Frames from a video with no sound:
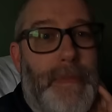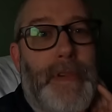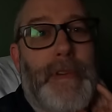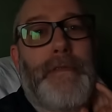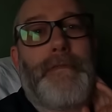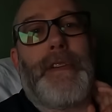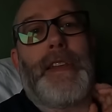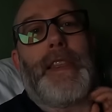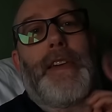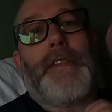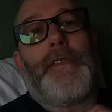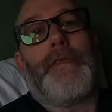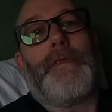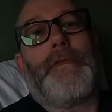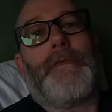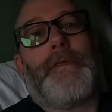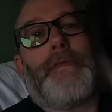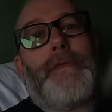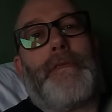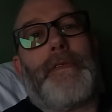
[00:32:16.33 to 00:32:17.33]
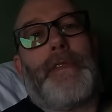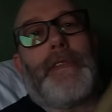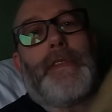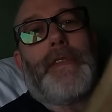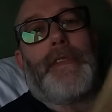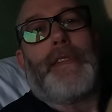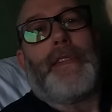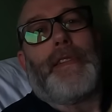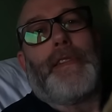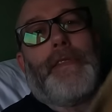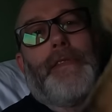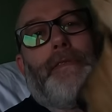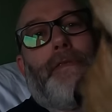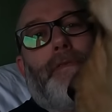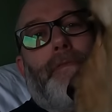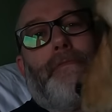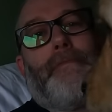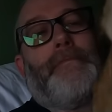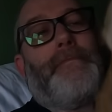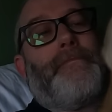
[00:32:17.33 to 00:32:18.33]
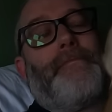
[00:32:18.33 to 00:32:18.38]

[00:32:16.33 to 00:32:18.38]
oh, hello. Oh. hello. Hello.